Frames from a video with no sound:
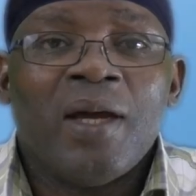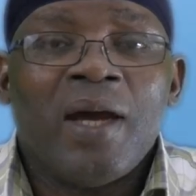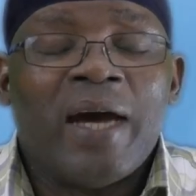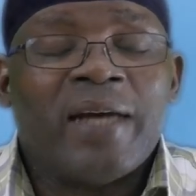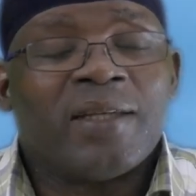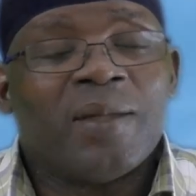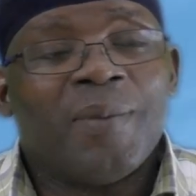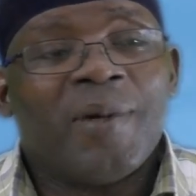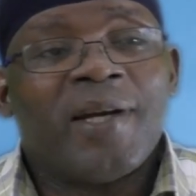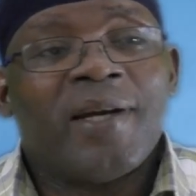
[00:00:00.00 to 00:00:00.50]

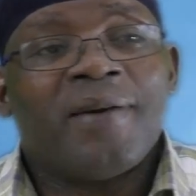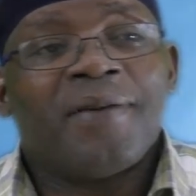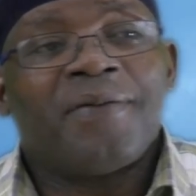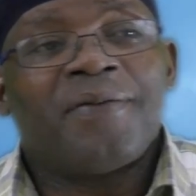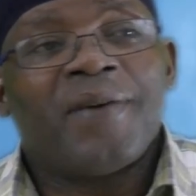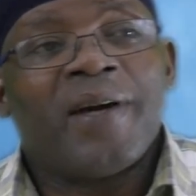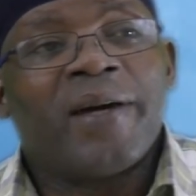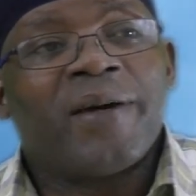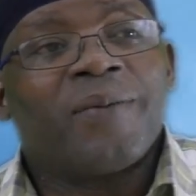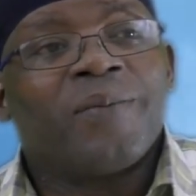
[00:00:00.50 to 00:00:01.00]
As a matter of
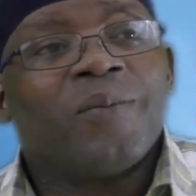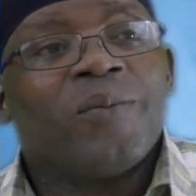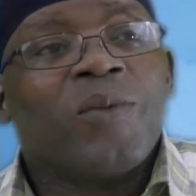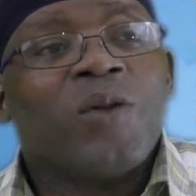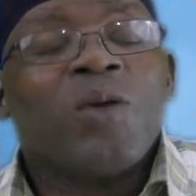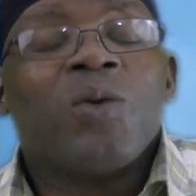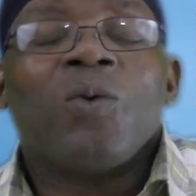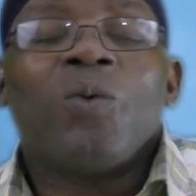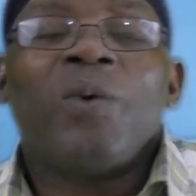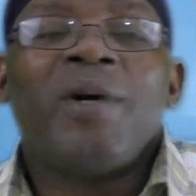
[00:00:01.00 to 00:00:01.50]
fact,
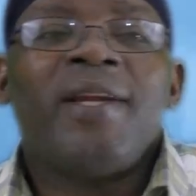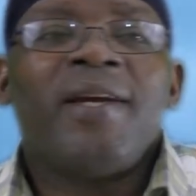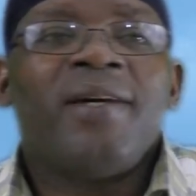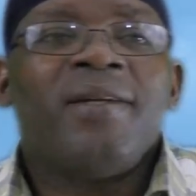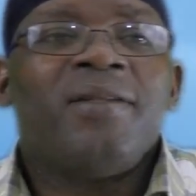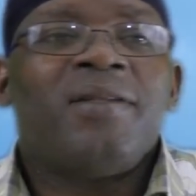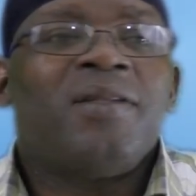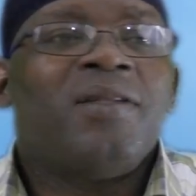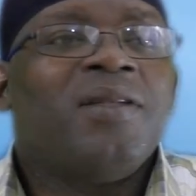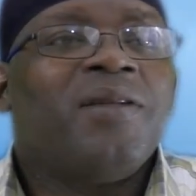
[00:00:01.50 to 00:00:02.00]
when I
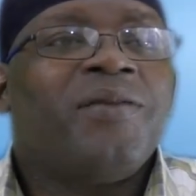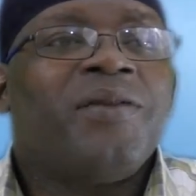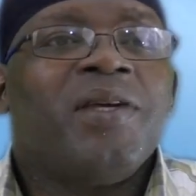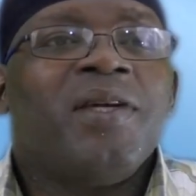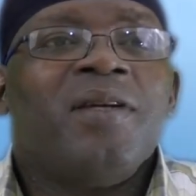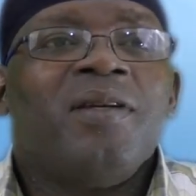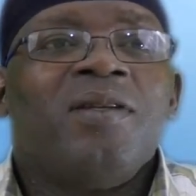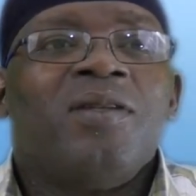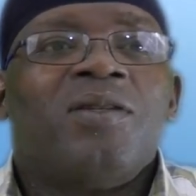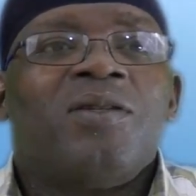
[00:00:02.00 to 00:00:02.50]
see
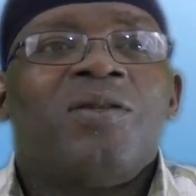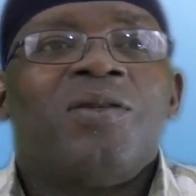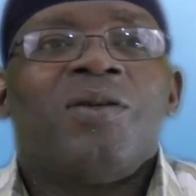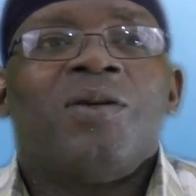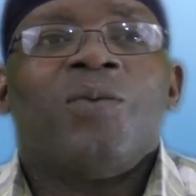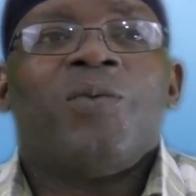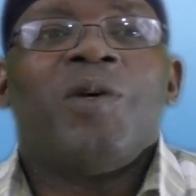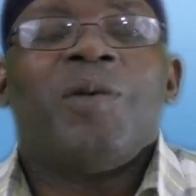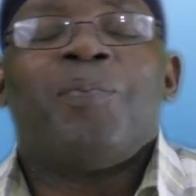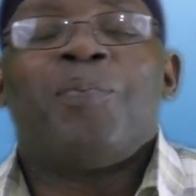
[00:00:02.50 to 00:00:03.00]
things
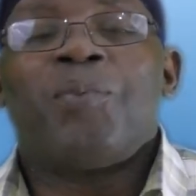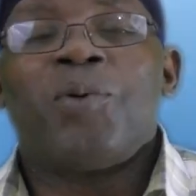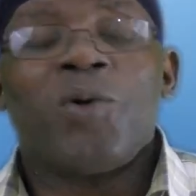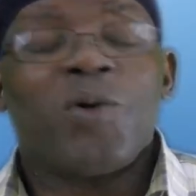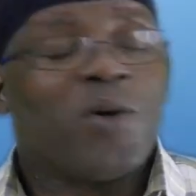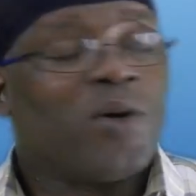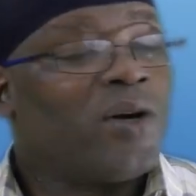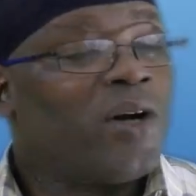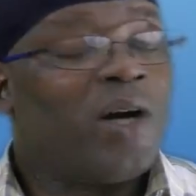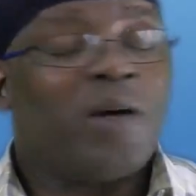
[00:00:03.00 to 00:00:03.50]
with
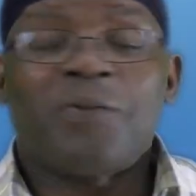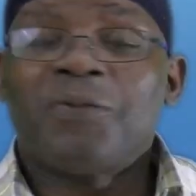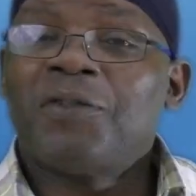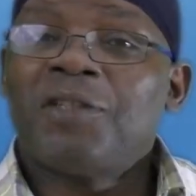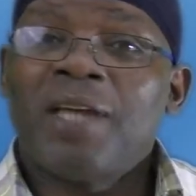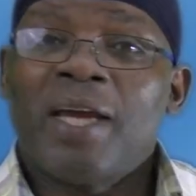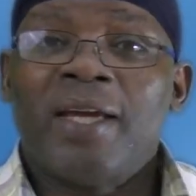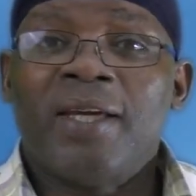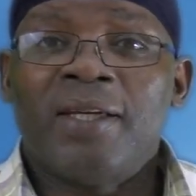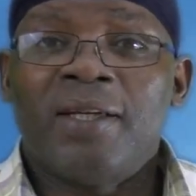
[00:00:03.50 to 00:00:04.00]
product of
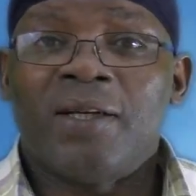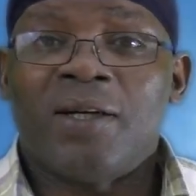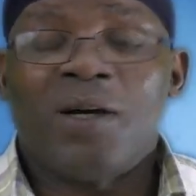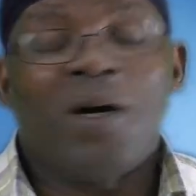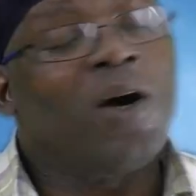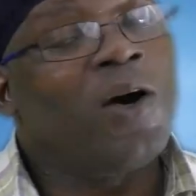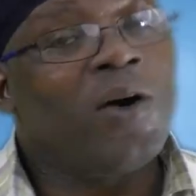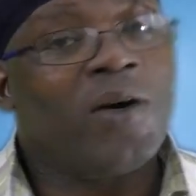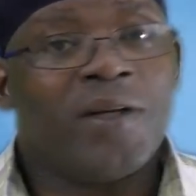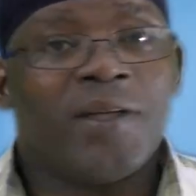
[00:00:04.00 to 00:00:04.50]
China
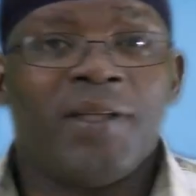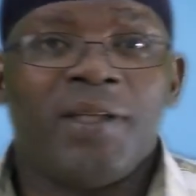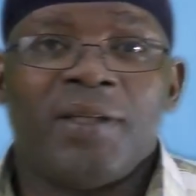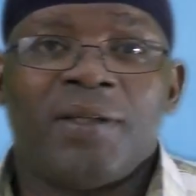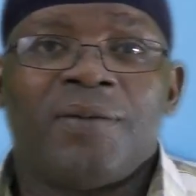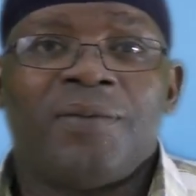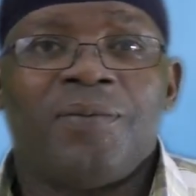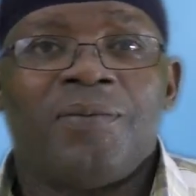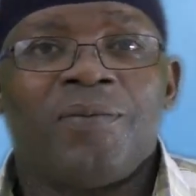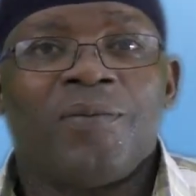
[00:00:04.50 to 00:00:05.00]
on
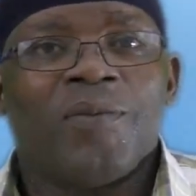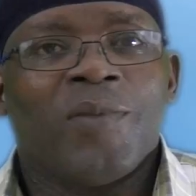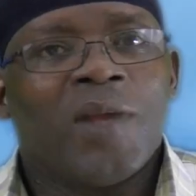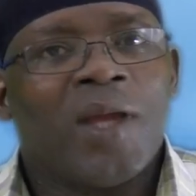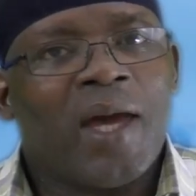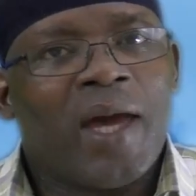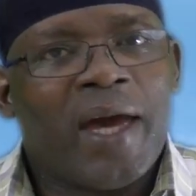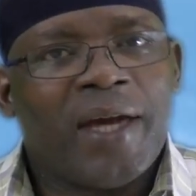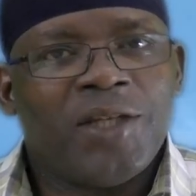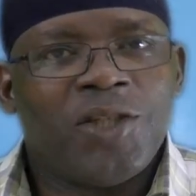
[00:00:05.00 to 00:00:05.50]

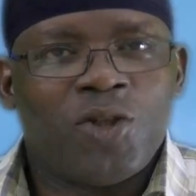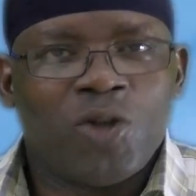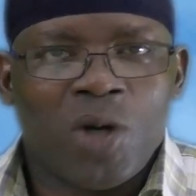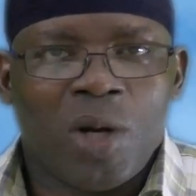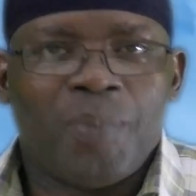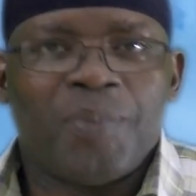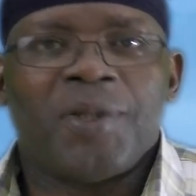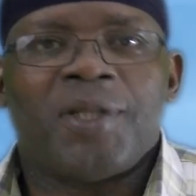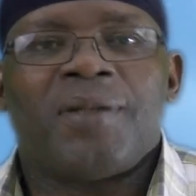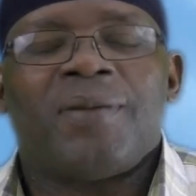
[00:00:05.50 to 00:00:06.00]
it, I
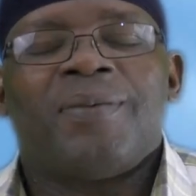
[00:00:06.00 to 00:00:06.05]
drop it.